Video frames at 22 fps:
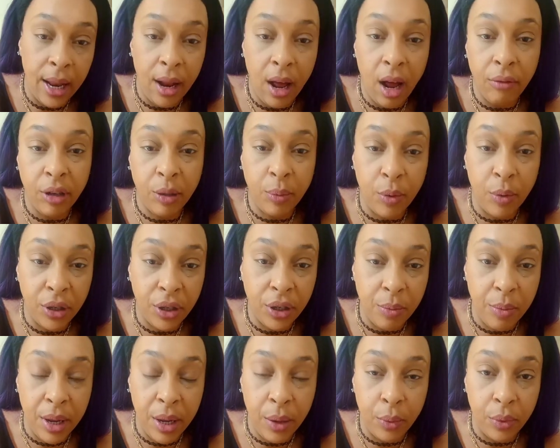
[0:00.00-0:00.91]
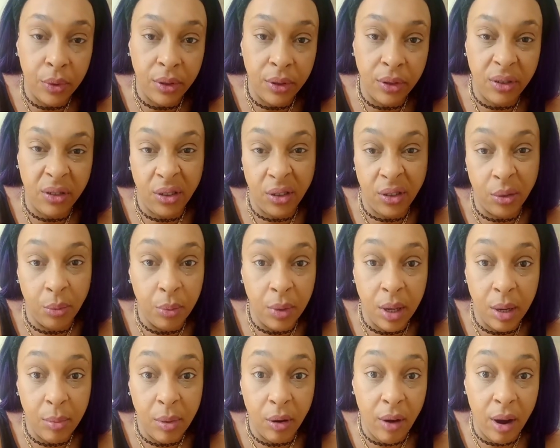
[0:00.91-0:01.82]
Irish mash to me was just something
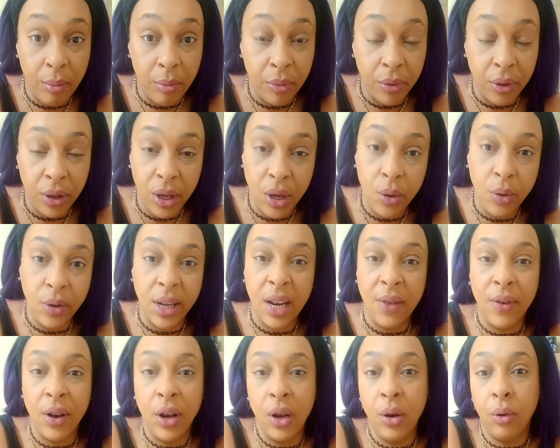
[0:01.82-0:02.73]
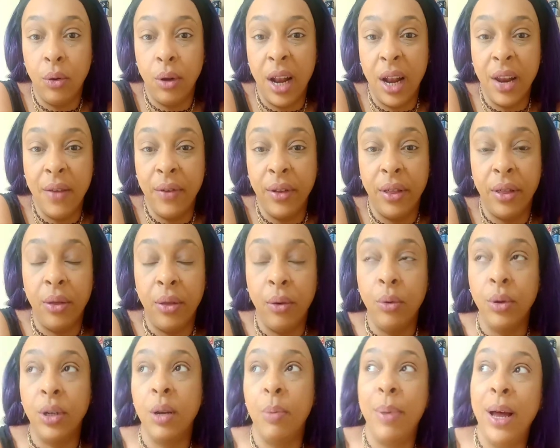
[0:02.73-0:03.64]
my grandmother used. I never
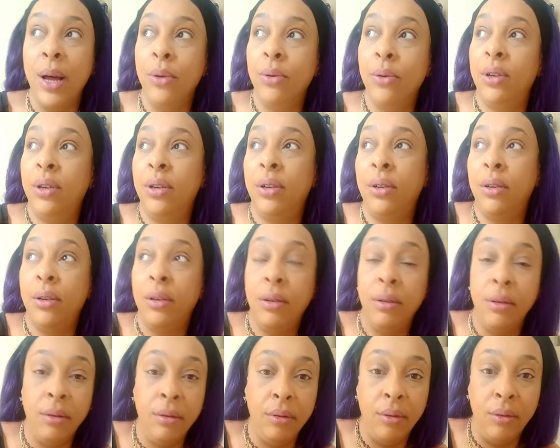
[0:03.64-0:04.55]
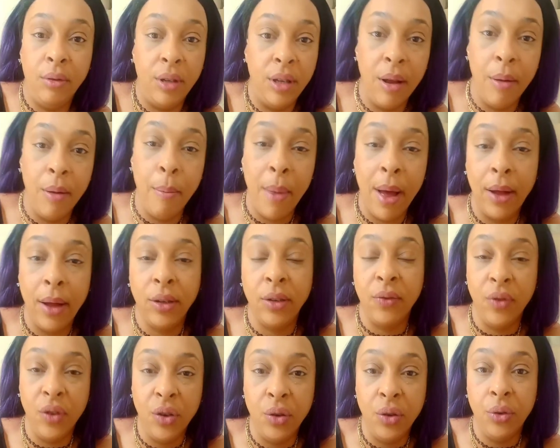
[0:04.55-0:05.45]
thought about the amount of
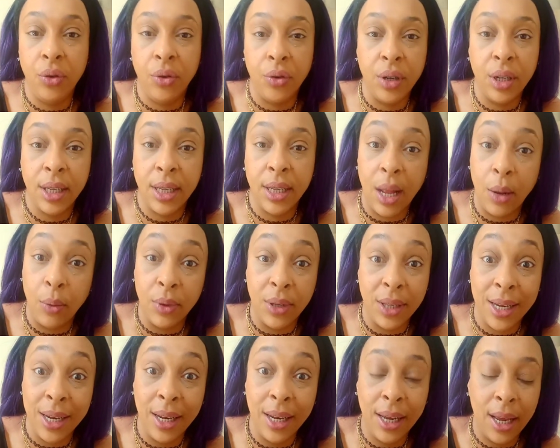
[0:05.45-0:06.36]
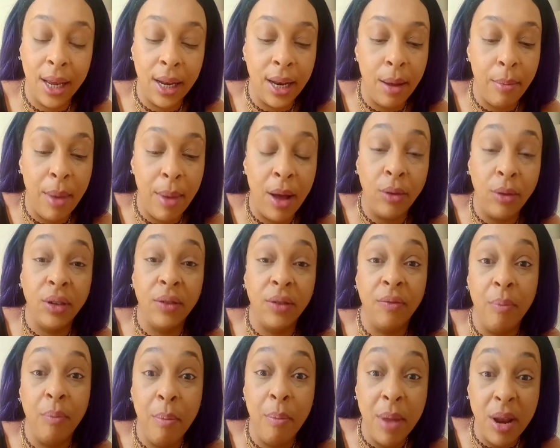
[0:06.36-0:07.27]
nutrients that was in it and the amount of
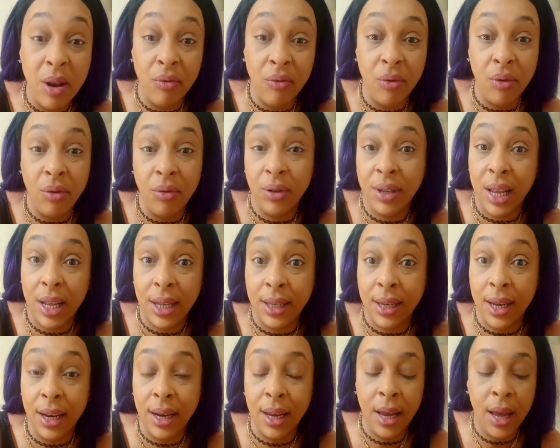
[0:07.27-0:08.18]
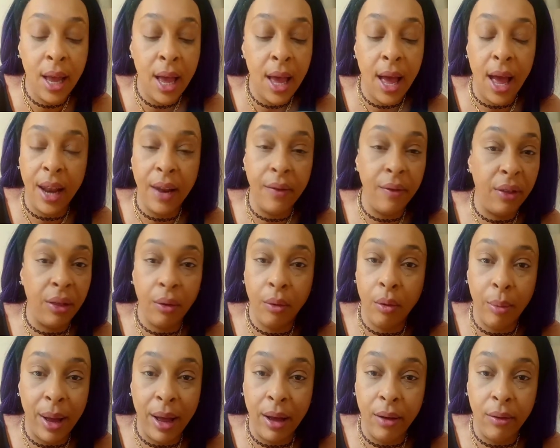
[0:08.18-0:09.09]
minerals that's in it. I never thought
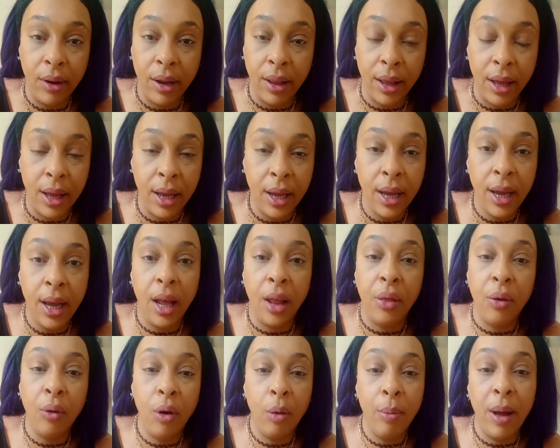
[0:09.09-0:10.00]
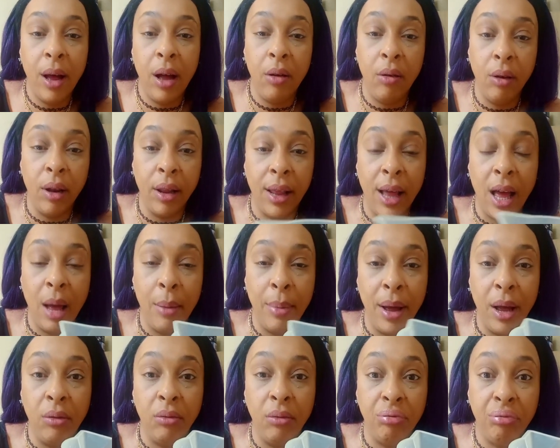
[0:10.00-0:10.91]
about all of that. I thought about all of that
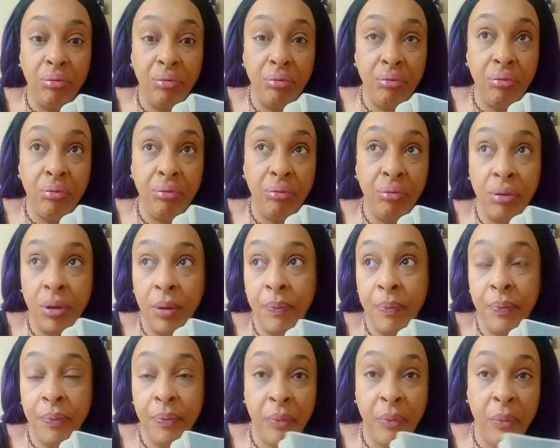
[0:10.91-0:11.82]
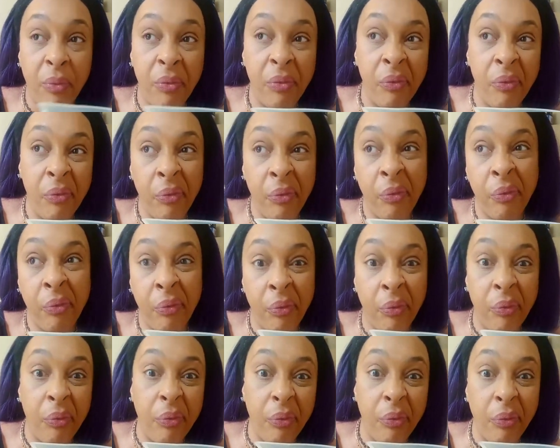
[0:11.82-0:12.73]
about
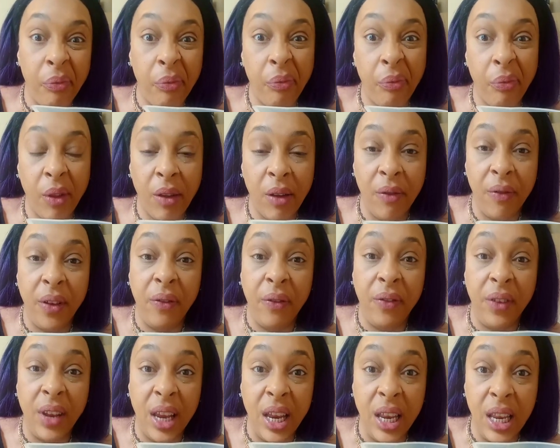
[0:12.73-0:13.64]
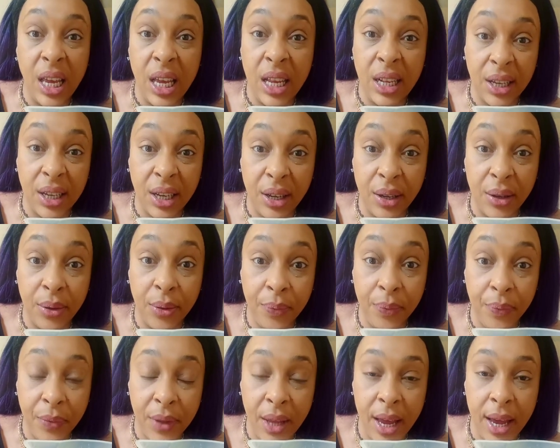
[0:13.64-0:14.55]
15 years ago.
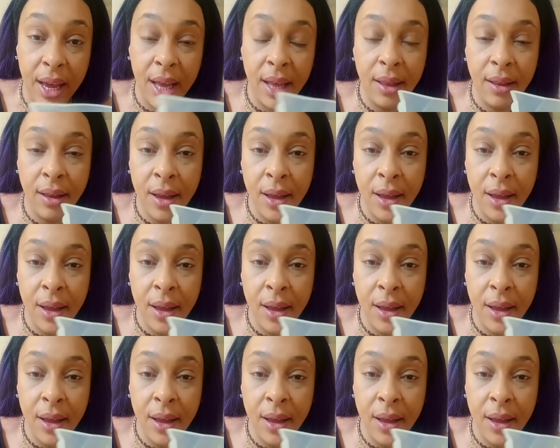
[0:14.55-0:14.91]
Yeah.